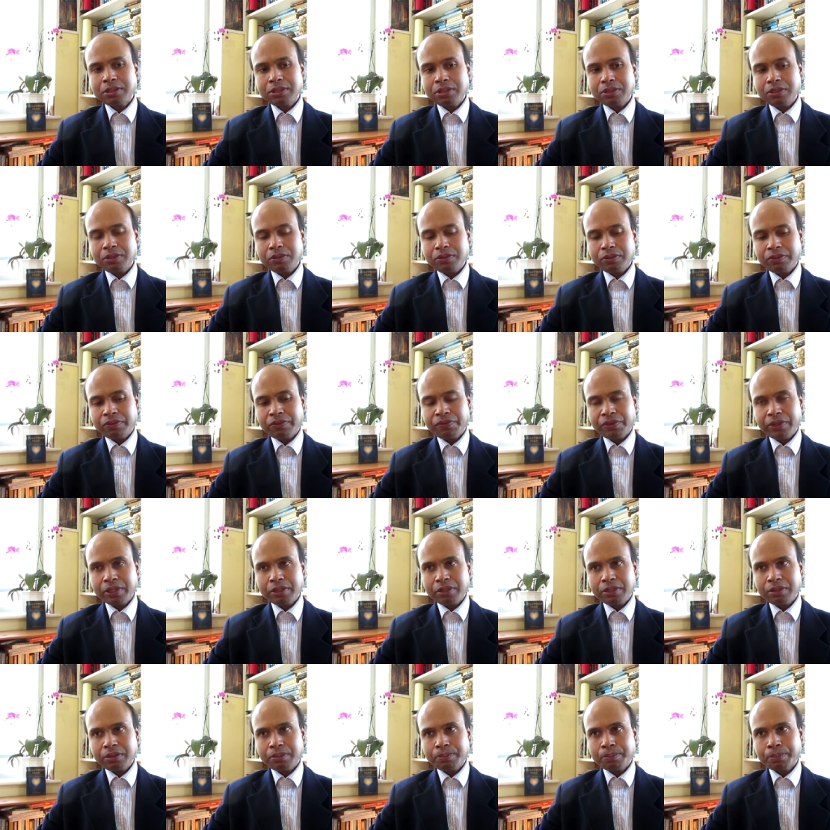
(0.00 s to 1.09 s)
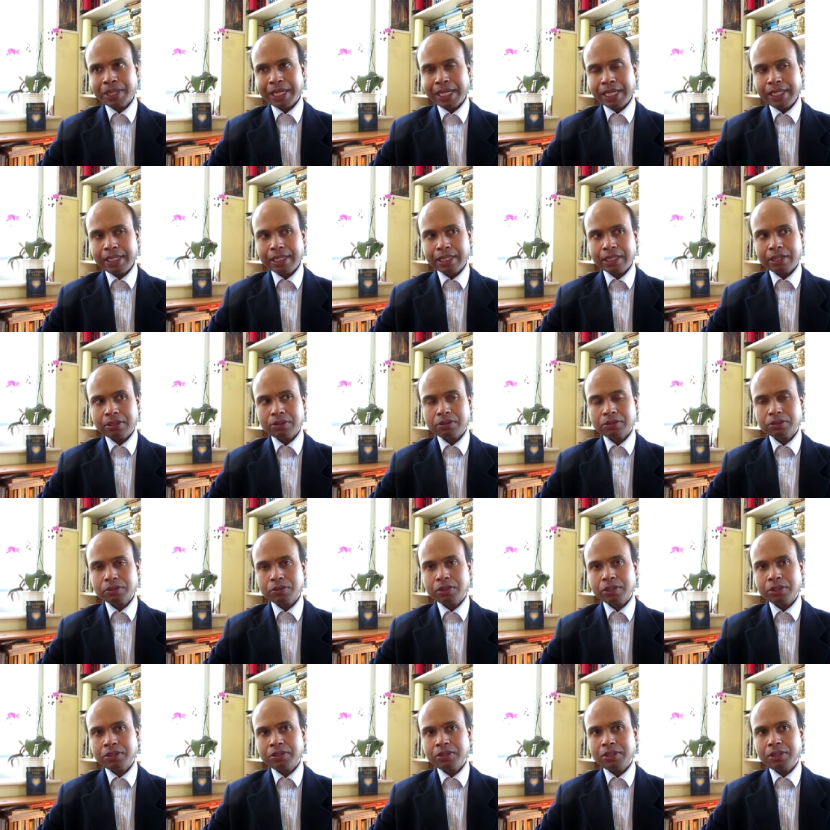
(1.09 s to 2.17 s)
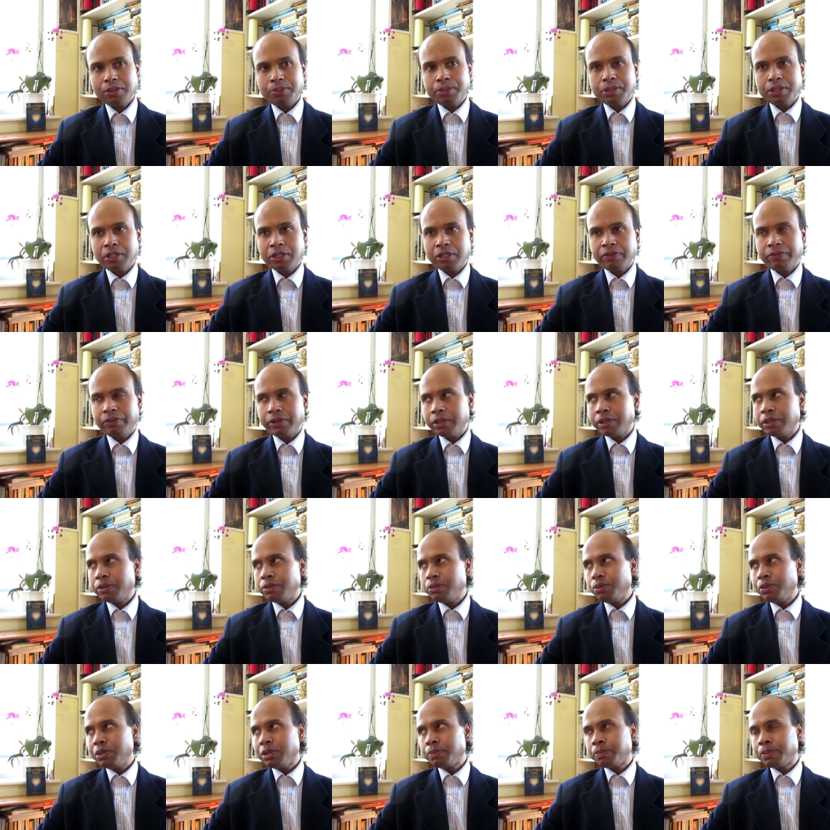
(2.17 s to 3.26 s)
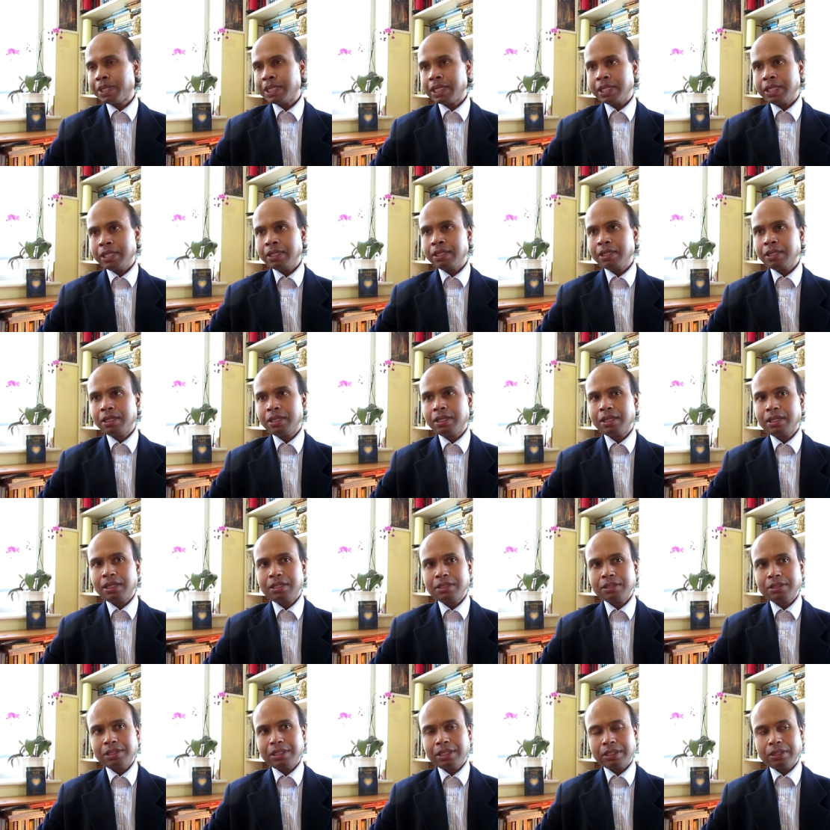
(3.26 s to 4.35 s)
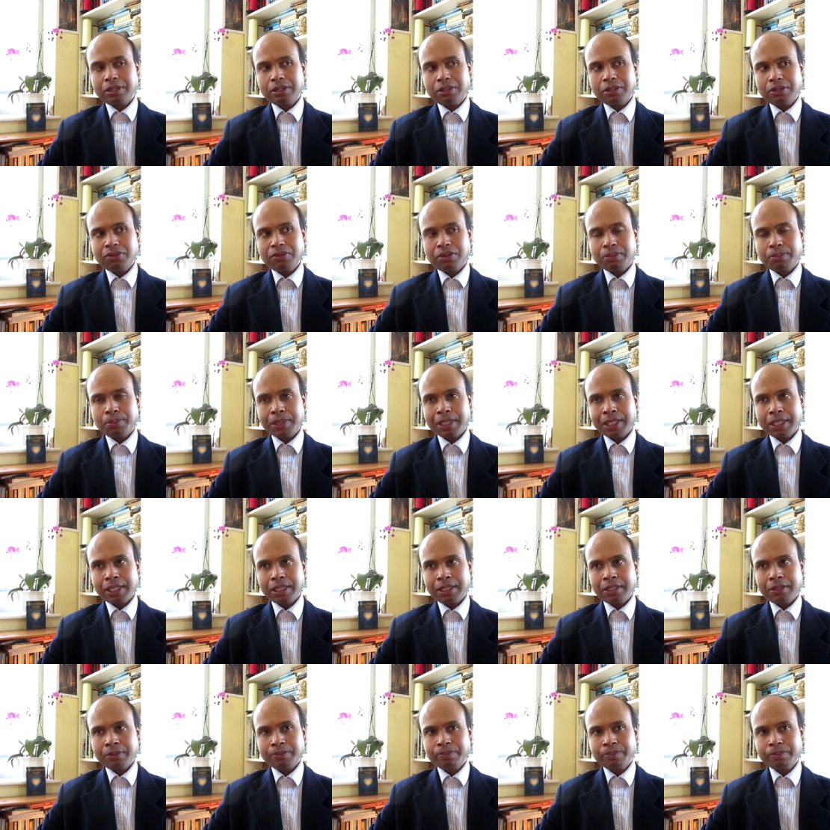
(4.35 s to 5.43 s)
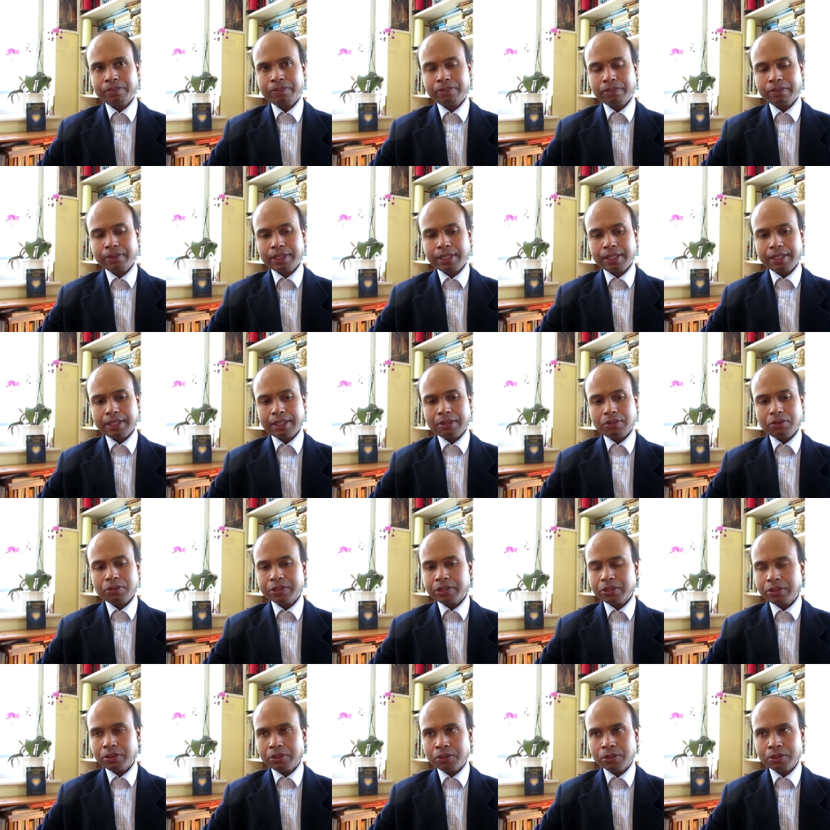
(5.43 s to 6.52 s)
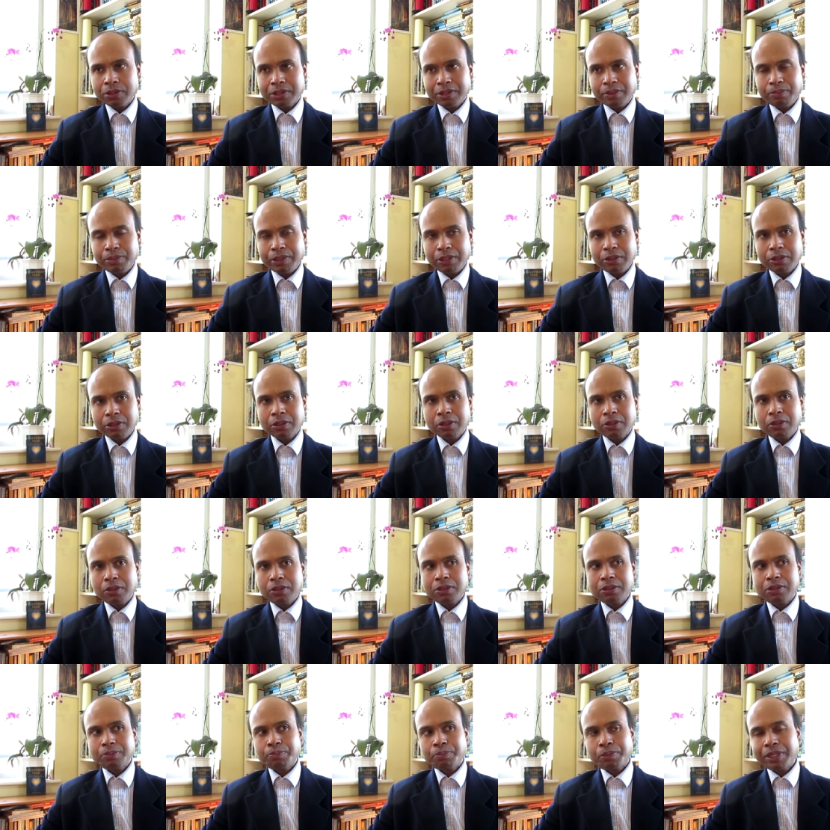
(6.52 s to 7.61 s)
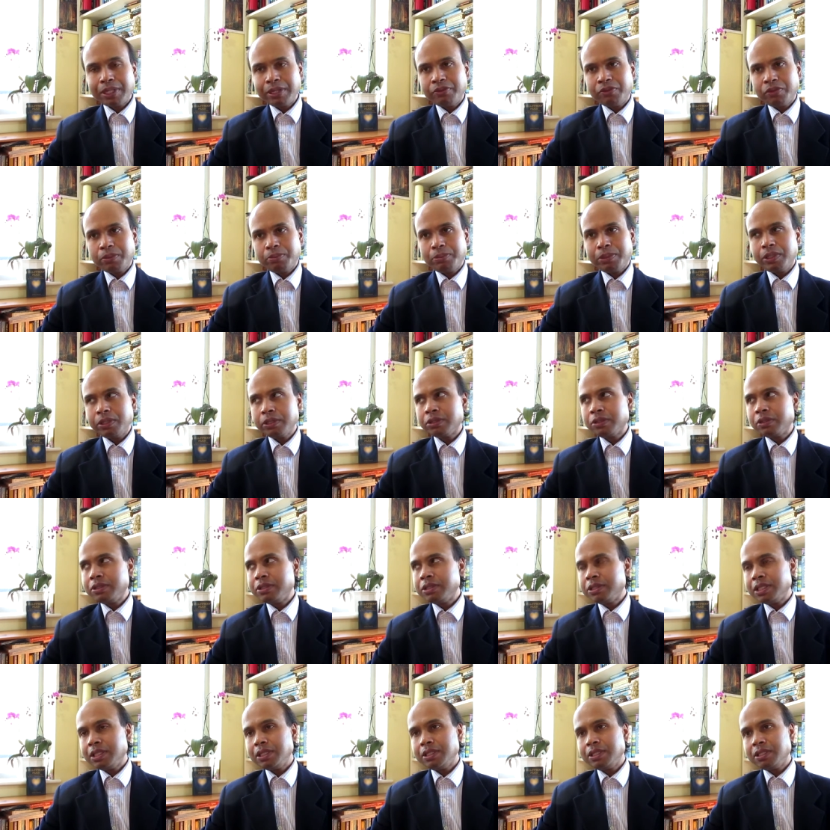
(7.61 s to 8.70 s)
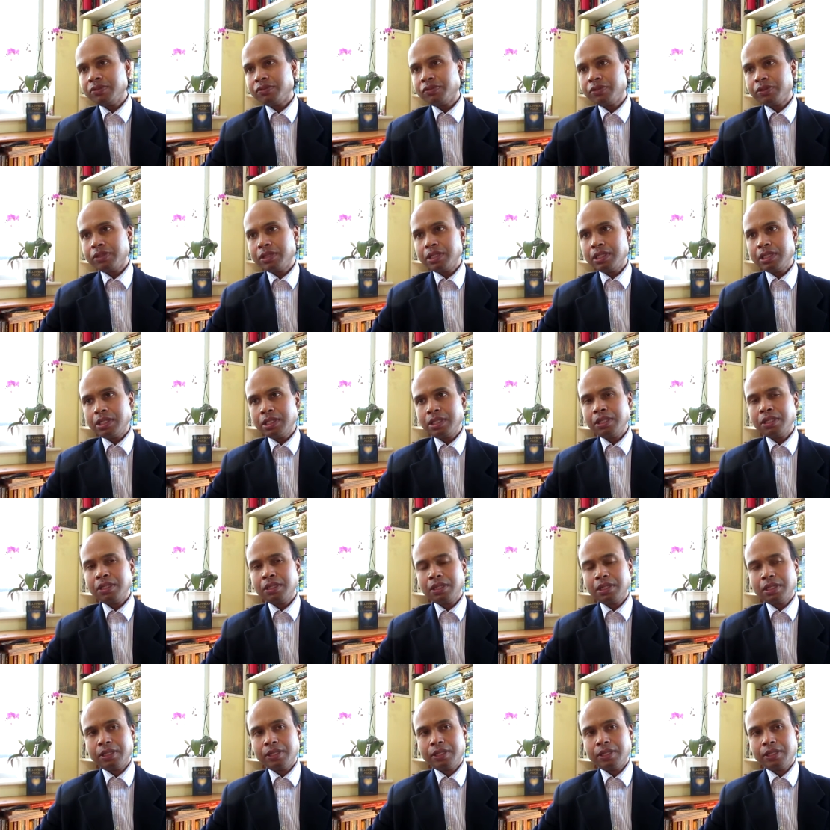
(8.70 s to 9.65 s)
to feel pain out or go to the observer with pain, to let go of the pain. Also, the Course in Miracles, praying for a miracle to see it differently.